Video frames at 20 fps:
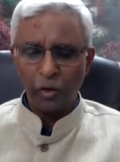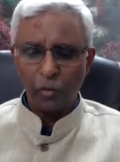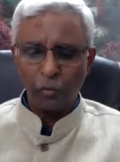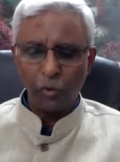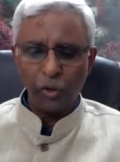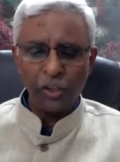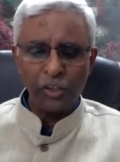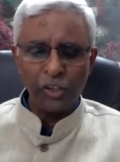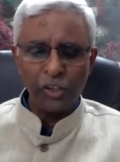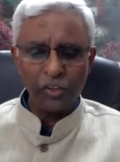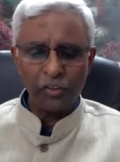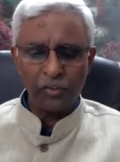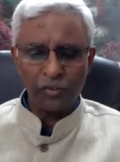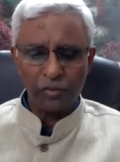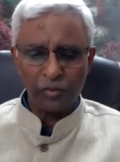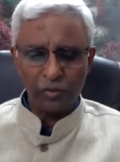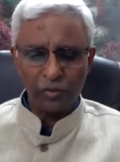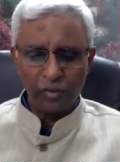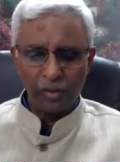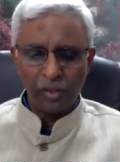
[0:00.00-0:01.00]
With
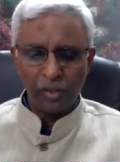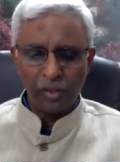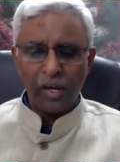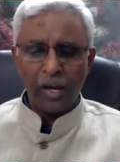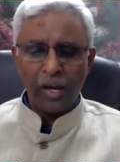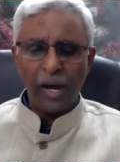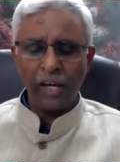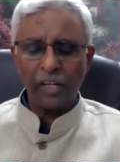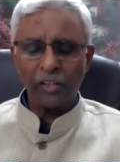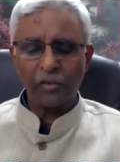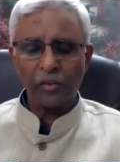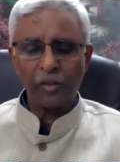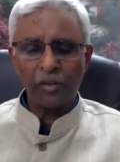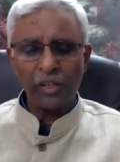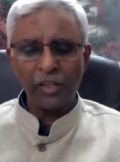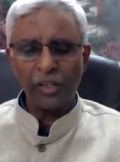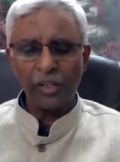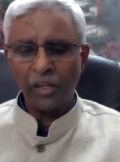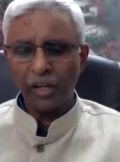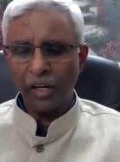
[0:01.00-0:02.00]
this,
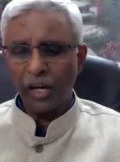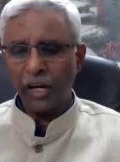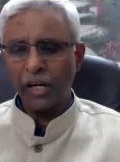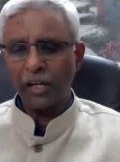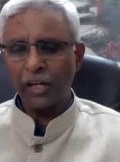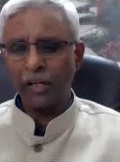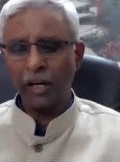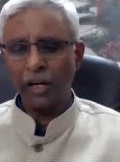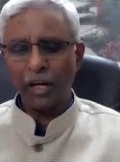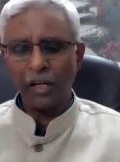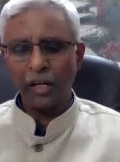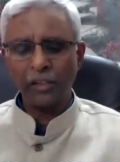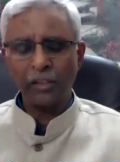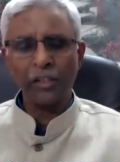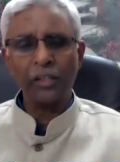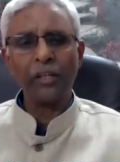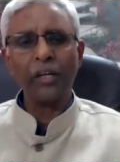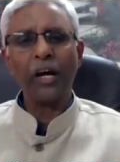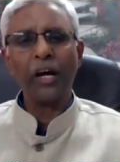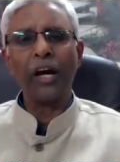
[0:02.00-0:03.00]
Actually, I, I
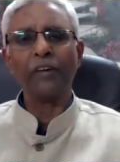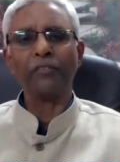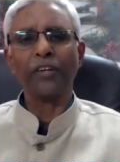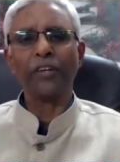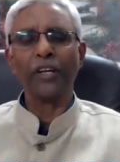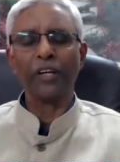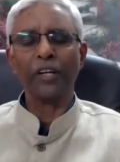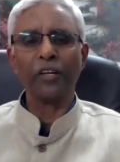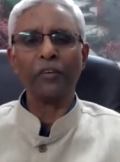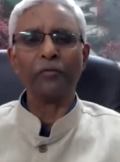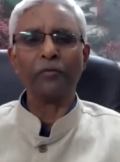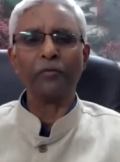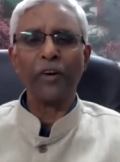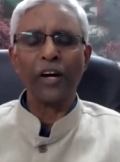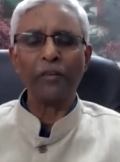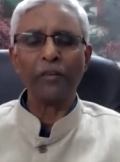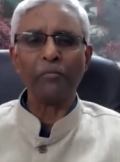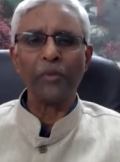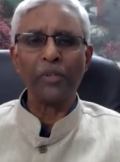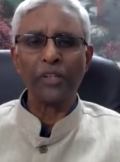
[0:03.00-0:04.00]
think I have taken
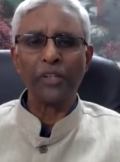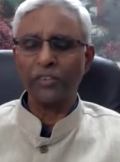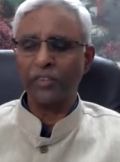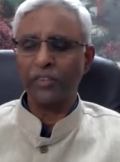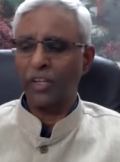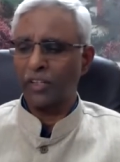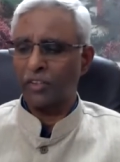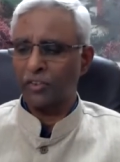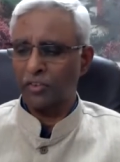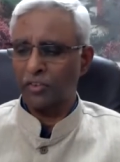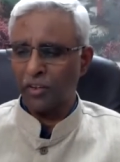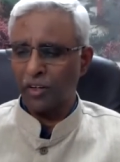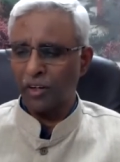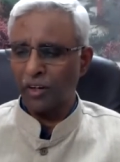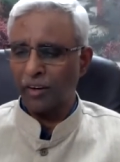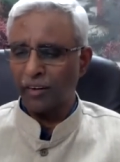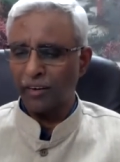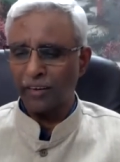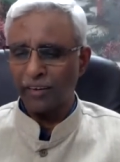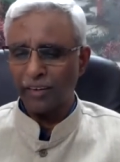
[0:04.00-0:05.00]
five minutes
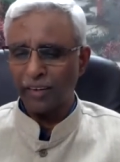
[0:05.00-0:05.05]
extra.